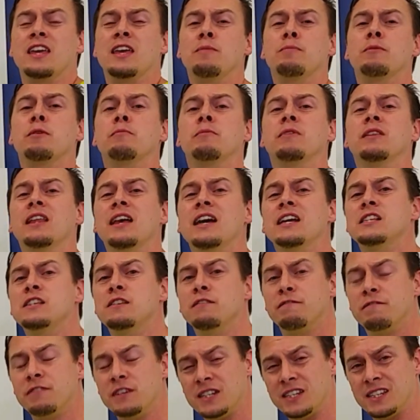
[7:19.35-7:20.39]
keep them
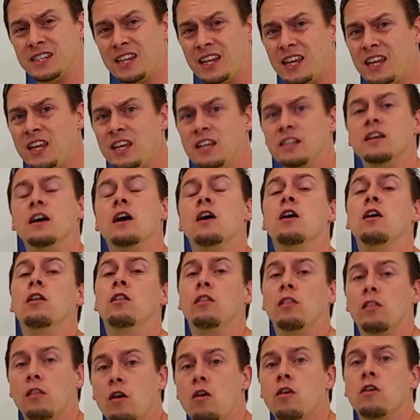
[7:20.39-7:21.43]
less fatigued
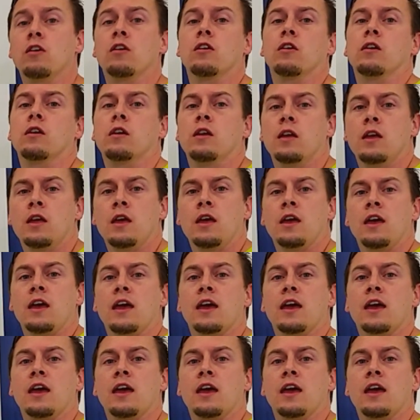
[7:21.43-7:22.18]
longer,